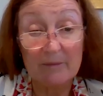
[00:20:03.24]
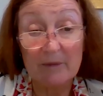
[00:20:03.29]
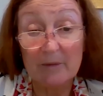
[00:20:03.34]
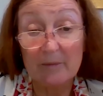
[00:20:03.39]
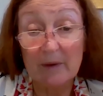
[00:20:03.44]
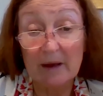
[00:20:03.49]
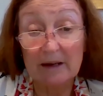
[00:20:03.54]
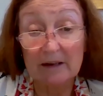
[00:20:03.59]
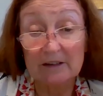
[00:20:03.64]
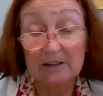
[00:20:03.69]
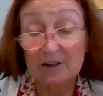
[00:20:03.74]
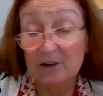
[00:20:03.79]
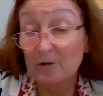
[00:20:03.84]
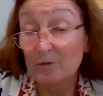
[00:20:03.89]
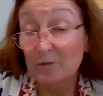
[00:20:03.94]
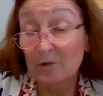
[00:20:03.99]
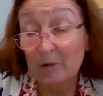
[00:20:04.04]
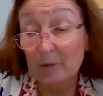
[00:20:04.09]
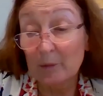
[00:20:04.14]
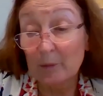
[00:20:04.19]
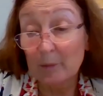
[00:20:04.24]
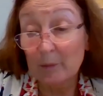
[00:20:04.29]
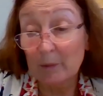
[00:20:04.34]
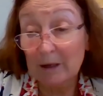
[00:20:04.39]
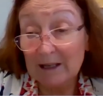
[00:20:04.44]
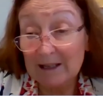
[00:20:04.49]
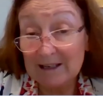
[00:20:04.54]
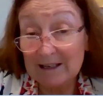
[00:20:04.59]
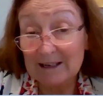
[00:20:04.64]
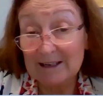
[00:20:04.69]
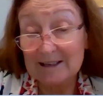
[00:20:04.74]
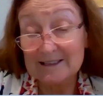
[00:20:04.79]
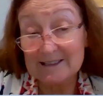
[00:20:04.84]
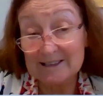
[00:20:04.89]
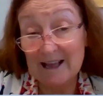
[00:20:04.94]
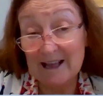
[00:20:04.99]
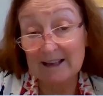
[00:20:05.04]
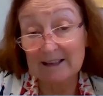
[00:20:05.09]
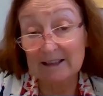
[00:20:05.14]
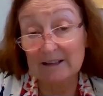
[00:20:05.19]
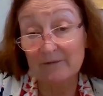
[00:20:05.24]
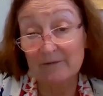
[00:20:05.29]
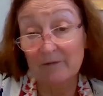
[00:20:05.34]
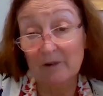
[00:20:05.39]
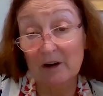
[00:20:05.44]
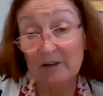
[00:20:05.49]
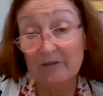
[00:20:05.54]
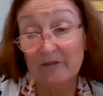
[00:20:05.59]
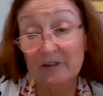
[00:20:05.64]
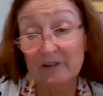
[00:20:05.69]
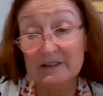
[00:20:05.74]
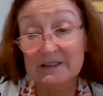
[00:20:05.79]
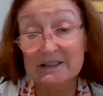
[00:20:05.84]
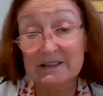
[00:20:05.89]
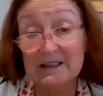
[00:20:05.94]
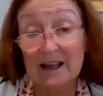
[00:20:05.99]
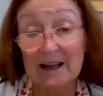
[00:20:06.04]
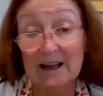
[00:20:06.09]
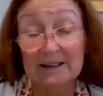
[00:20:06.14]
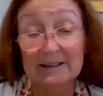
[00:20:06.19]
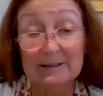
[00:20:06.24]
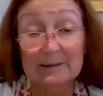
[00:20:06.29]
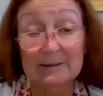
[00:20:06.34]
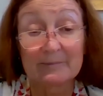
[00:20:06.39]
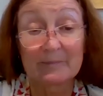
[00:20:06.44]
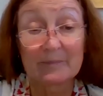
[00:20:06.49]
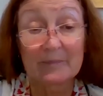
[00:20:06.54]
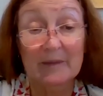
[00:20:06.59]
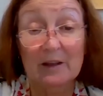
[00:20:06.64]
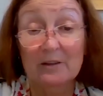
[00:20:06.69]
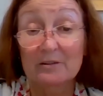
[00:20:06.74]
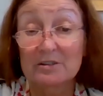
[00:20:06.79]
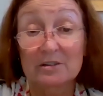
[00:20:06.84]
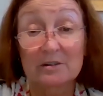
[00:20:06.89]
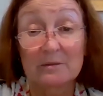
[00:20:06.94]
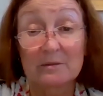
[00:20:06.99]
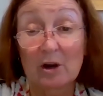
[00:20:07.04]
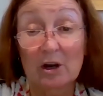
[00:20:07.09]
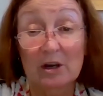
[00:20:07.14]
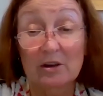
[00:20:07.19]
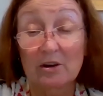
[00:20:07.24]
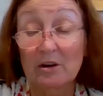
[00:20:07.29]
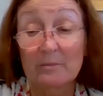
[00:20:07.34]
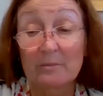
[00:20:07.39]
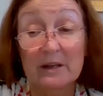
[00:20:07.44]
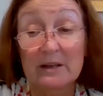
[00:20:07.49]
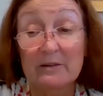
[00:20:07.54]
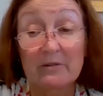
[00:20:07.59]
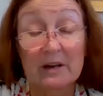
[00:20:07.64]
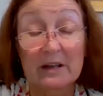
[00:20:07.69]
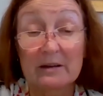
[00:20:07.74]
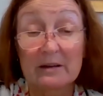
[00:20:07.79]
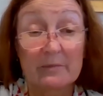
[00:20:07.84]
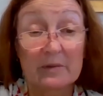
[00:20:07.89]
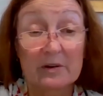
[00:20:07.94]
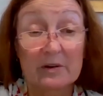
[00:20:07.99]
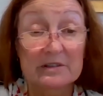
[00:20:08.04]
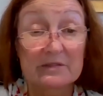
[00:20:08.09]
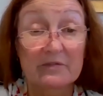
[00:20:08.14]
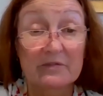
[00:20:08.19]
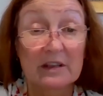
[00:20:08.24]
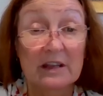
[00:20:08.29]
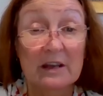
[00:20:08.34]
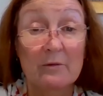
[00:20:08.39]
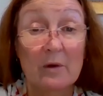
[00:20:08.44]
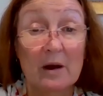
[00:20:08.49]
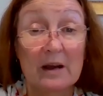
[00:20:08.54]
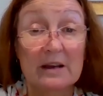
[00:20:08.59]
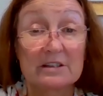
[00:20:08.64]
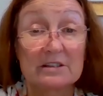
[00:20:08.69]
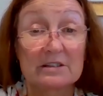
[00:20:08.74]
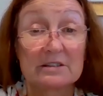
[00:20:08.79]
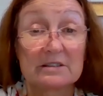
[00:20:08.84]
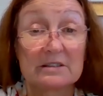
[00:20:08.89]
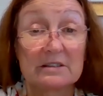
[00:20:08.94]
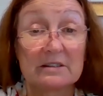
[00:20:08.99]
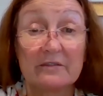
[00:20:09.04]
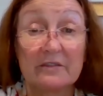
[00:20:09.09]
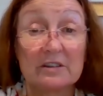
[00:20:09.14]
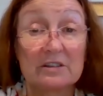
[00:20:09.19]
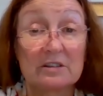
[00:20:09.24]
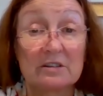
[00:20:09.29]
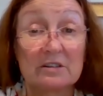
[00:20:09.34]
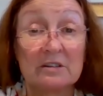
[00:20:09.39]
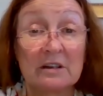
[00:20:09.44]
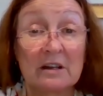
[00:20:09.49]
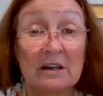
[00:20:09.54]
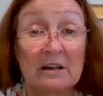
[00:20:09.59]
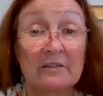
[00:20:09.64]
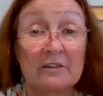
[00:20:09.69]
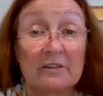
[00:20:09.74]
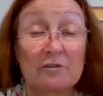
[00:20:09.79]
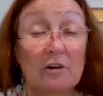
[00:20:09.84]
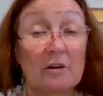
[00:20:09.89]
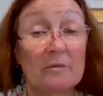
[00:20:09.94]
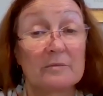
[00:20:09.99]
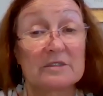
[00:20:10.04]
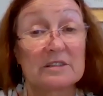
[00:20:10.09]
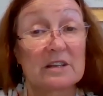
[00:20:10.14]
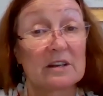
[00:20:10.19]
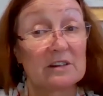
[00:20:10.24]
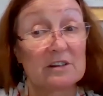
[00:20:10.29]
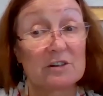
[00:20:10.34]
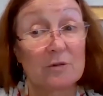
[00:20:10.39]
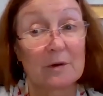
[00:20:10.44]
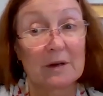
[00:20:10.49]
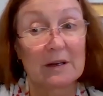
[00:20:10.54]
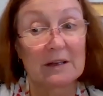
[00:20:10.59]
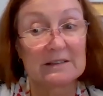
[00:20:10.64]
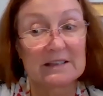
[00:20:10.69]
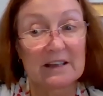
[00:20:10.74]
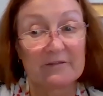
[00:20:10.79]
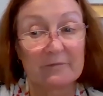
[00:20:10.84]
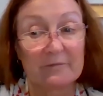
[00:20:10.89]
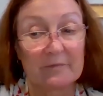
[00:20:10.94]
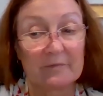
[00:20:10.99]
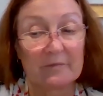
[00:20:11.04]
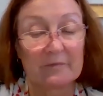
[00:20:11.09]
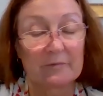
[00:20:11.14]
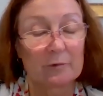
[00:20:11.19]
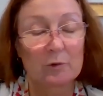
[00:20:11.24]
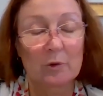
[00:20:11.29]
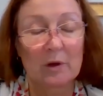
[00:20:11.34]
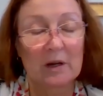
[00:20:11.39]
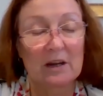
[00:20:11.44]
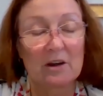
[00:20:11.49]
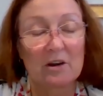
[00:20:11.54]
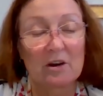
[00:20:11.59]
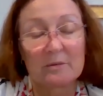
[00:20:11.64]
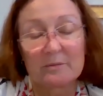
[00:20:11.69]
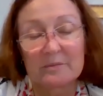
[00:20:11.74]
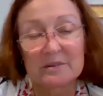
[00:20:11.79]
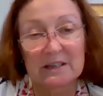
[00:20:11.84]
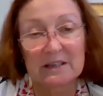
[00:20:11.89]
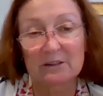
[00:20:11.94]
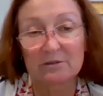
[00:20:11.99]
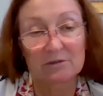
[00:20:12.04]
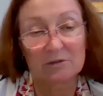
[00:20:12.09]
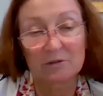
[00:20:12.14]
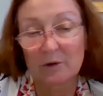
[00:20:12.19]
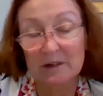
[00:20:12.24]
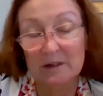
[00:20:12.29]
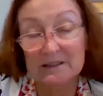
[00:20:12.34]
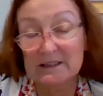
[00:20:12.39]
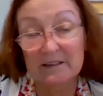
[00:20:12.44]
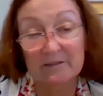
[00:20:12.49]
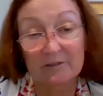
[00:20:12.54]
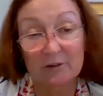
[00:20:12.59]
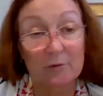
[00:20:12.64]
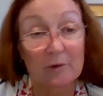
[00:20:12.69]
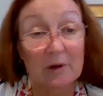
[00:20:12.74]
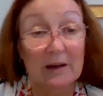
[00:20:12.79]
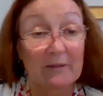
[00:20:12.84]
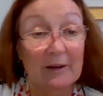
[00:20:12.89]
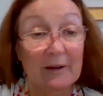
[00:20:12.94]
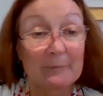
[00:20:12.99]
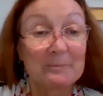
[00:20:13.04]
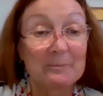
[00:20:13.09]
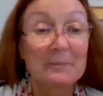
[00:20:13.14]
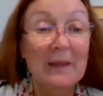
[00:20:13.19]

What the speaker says: be better to completely sack them right from the start, because you might not be reimbursed for their wages if your turnover drops only 29%, 27 or whatever.